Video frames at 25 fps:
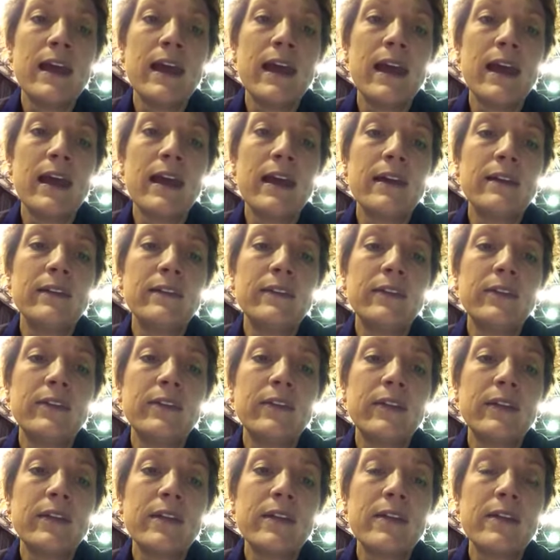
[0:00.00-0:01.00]
And
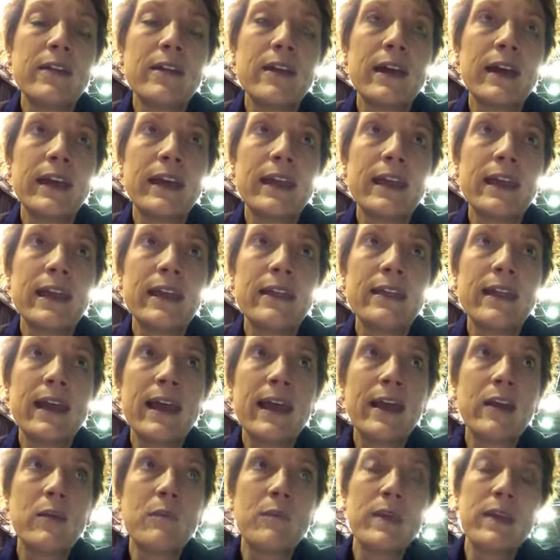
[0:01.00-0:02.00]
again,
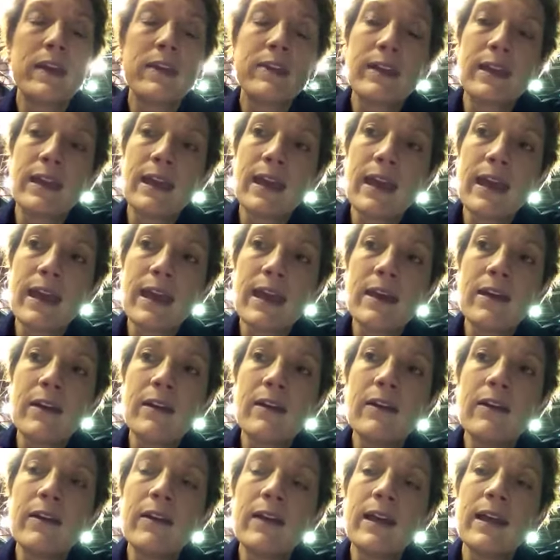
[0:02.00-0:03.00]
that can be the
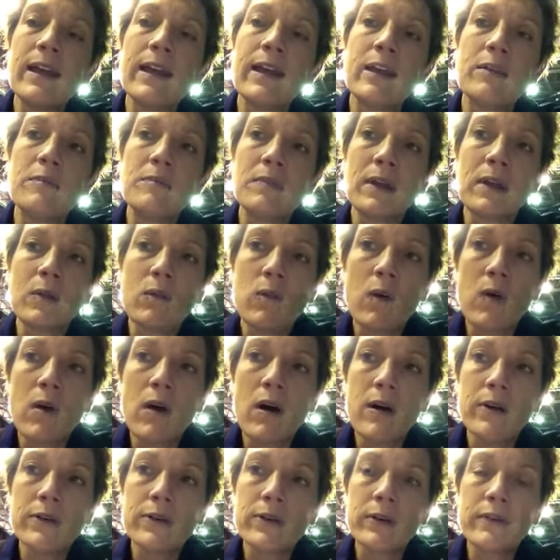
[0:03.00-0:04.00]
air, it can be
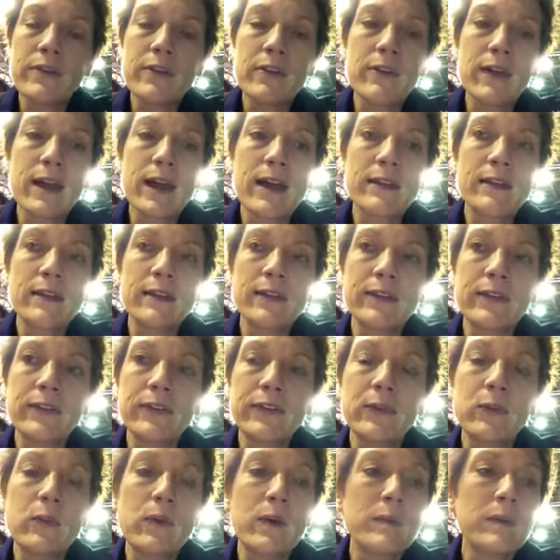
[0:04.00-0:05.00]
water if your athlete's a
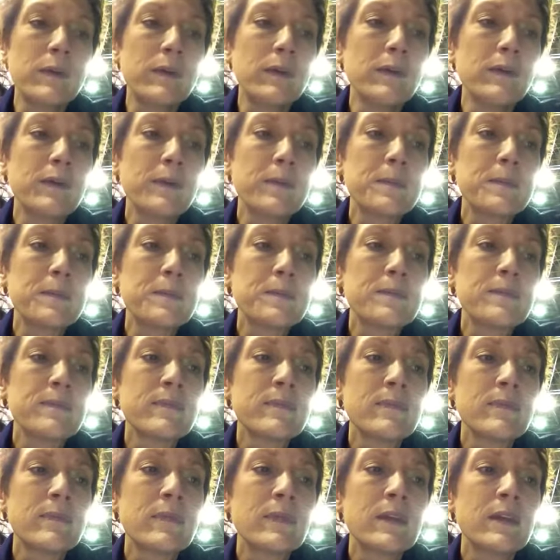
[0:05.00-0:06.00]
swimmer.
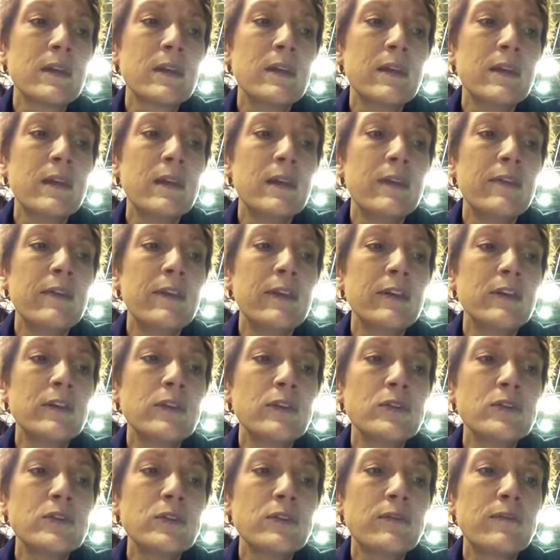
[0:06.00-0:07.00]
The
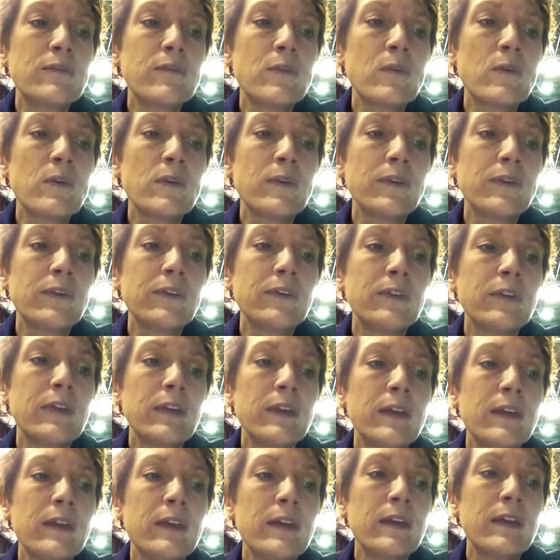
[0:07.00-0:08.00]
inertial force,
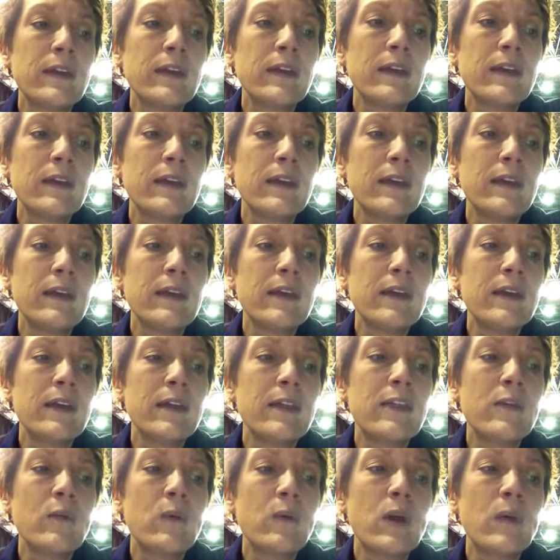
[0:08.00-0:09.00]

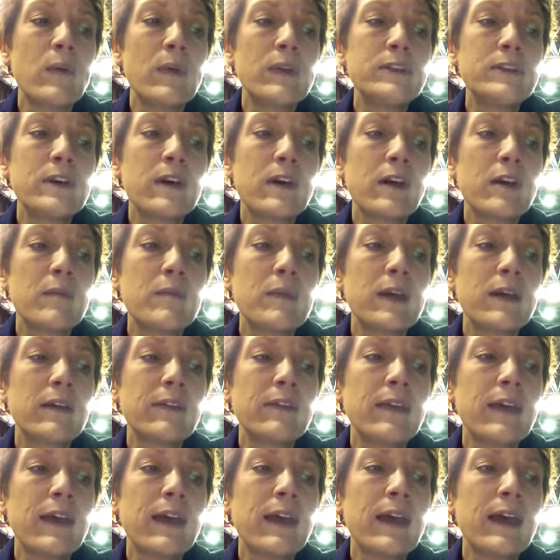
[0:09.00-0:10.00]
the way we talk
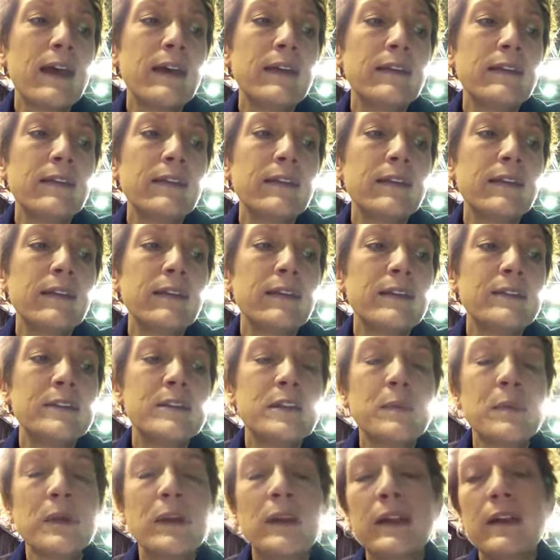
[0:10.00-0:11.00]
about that,
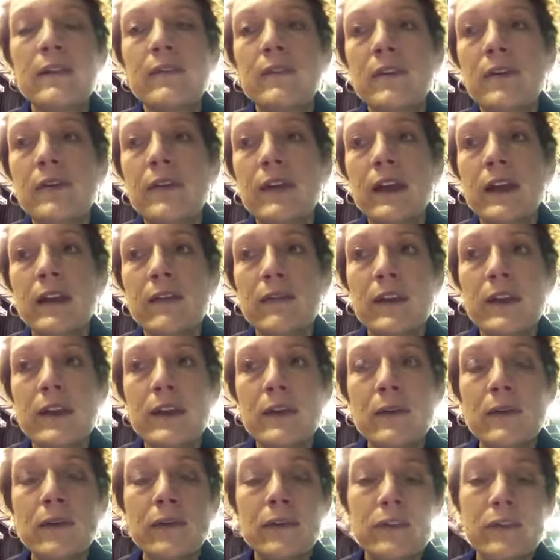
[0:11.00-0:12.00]
typically if you think of
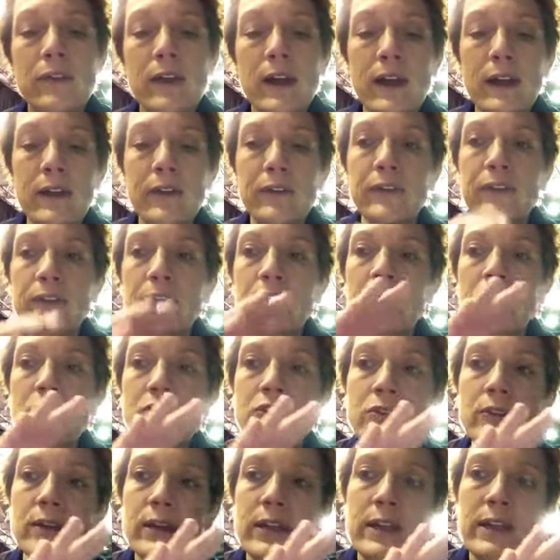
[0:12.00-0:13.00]
heel strike, as soon as
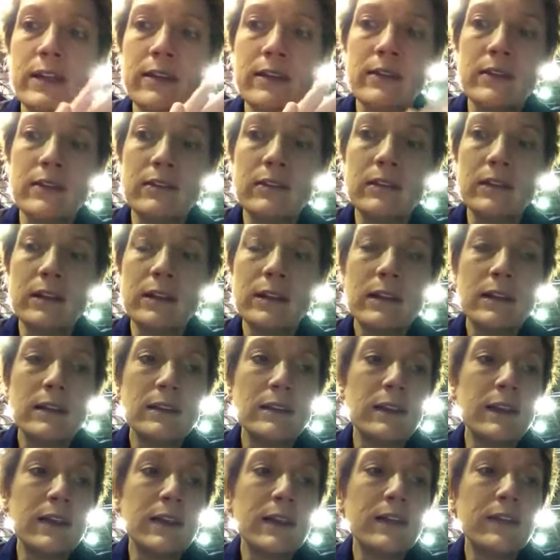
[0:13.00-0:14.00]
your heel
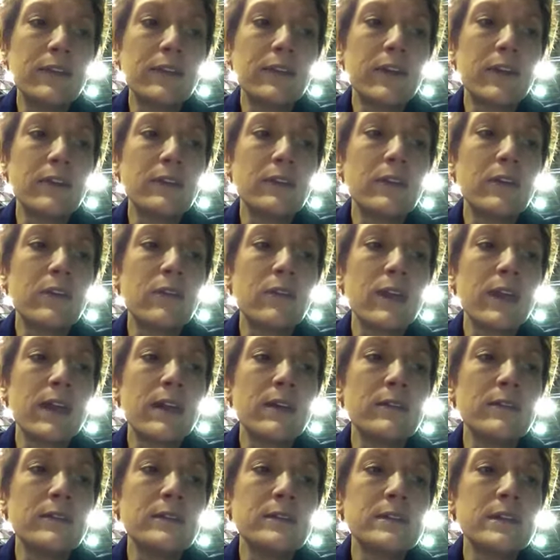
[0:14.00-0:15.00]
lands on the
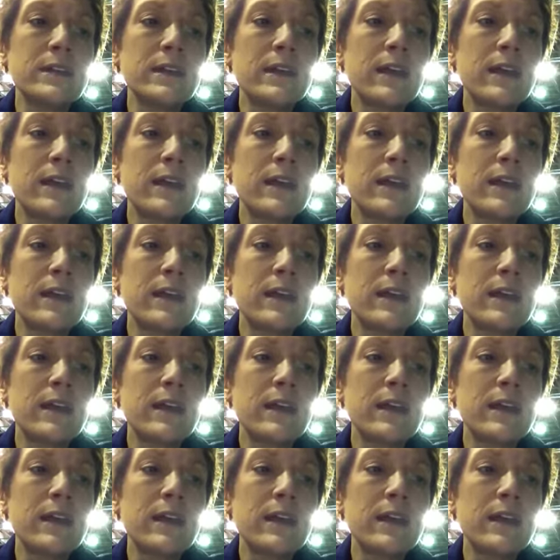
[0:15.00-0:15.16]
ground,